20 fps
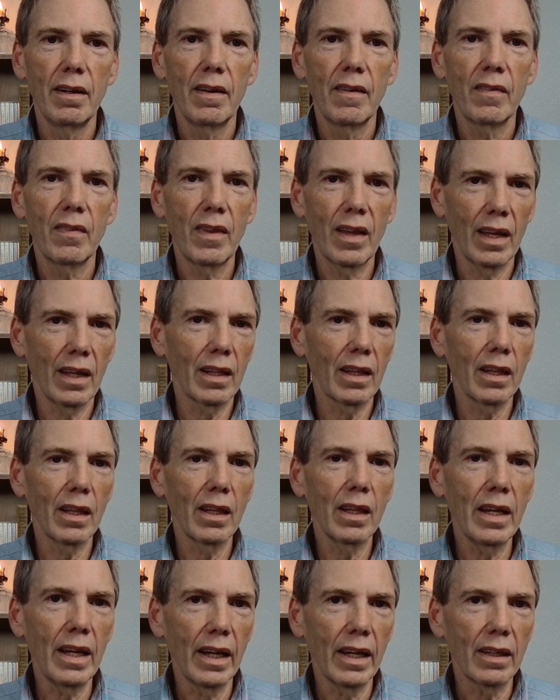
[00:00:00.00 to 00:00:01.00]
that
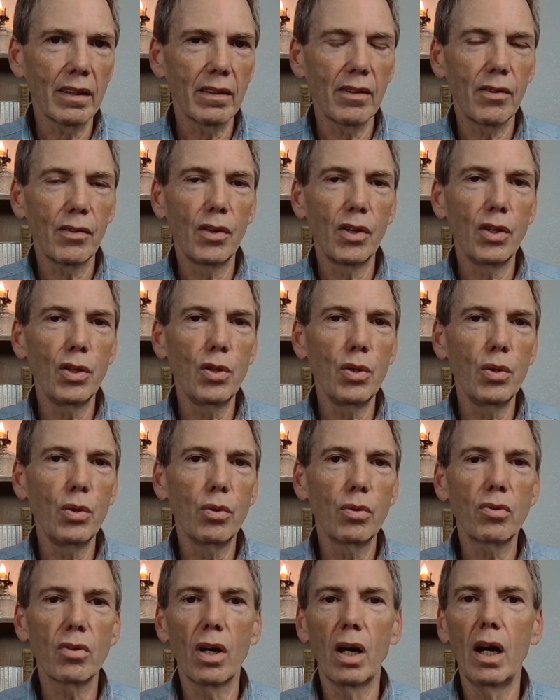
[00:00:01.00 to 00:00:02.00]
linked the
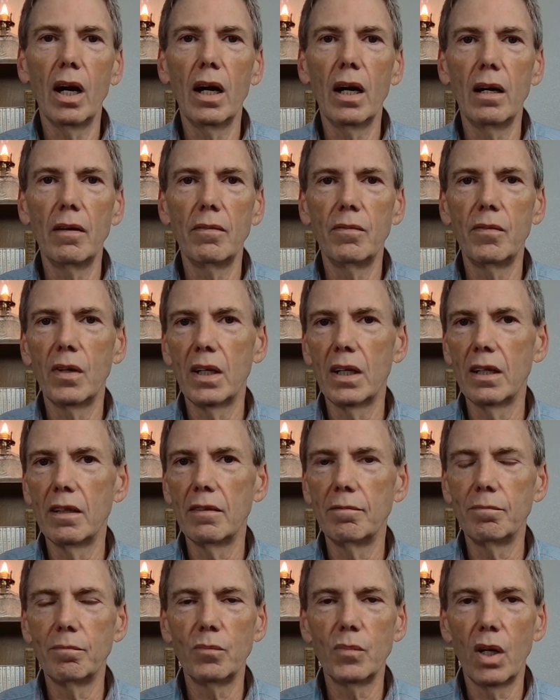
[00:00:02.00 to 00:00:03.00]
use of
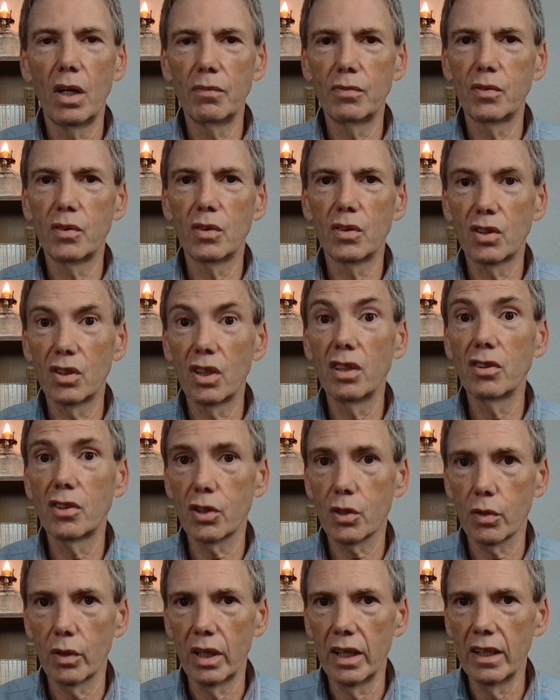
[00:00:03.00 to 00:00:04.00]

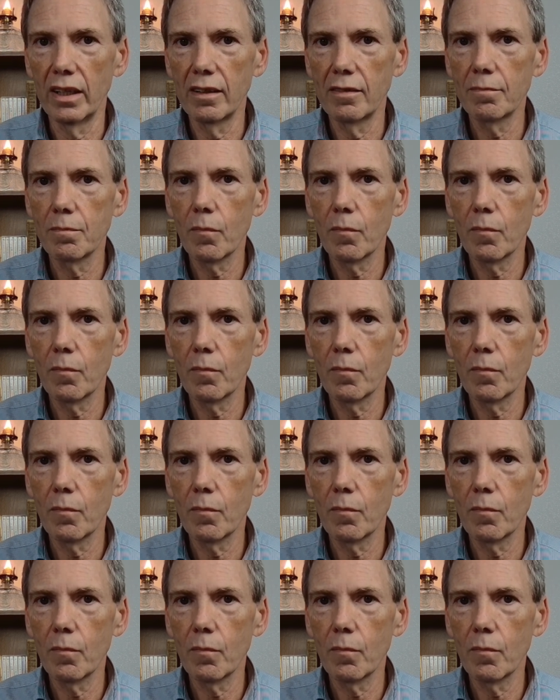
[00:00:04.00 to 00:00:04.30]
sunscreen